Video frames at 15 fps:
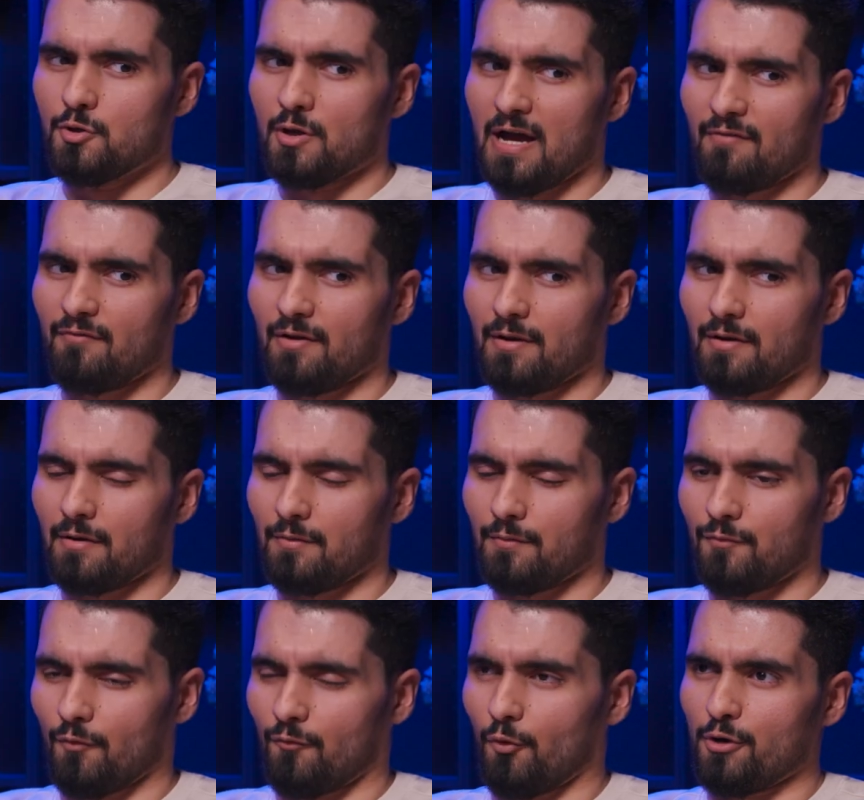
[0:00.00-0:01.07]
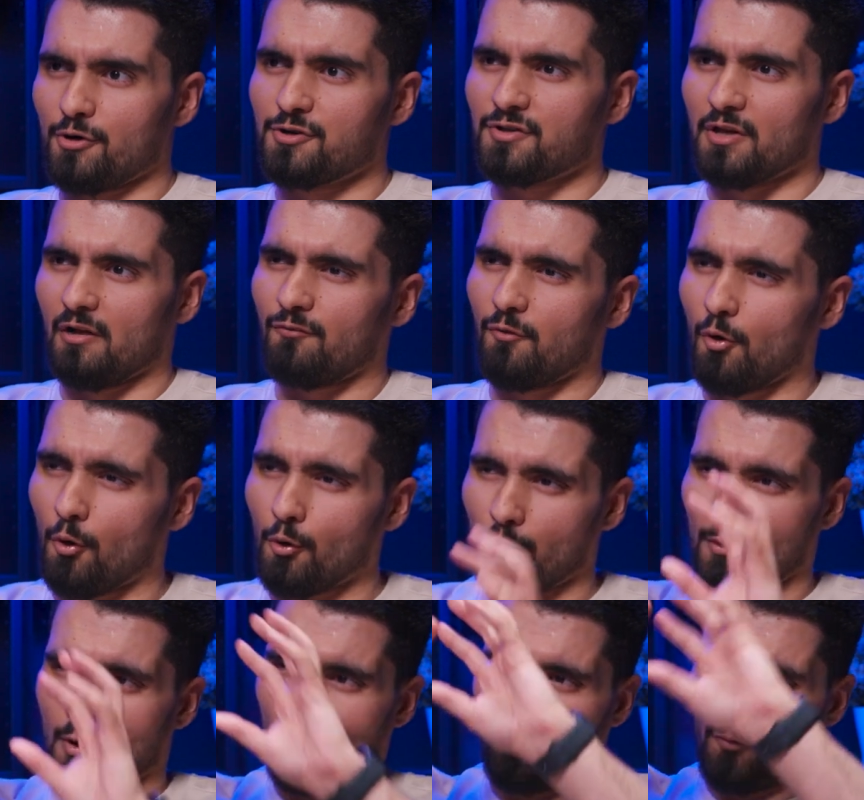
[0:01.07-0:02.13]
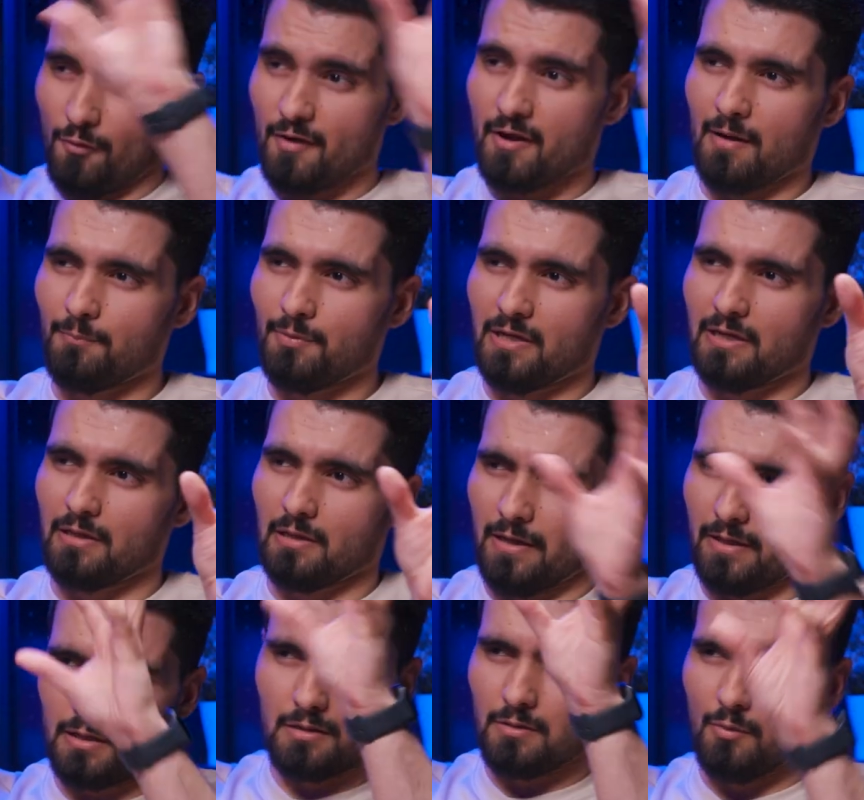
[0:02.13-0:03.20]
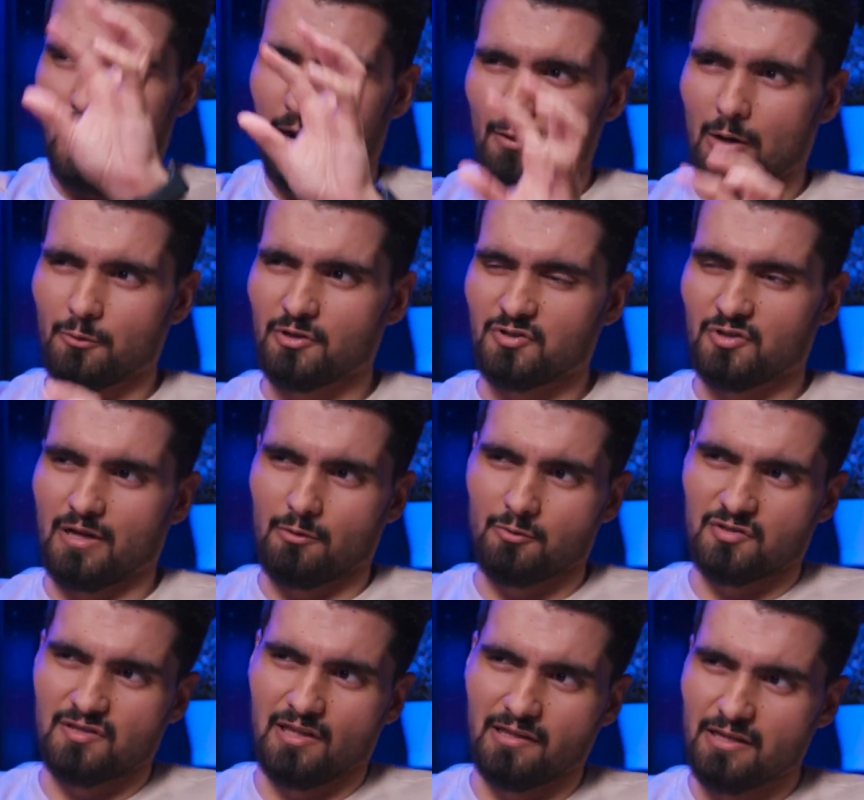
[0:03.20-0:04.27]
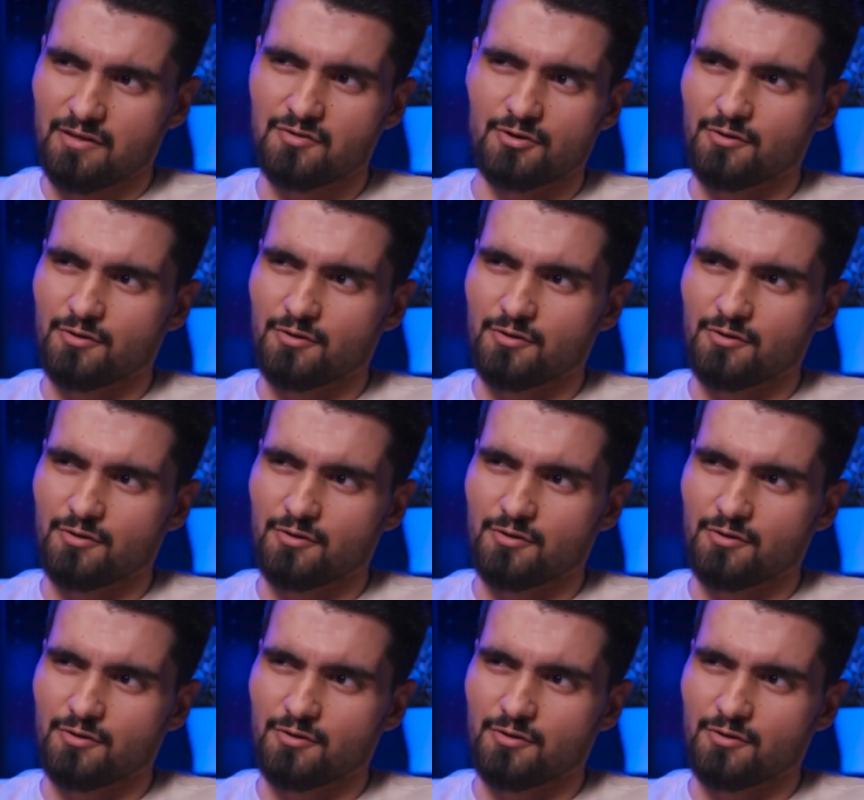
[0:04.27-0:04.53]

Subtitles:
Do you have it for yourself or for the company? Like how does the LEED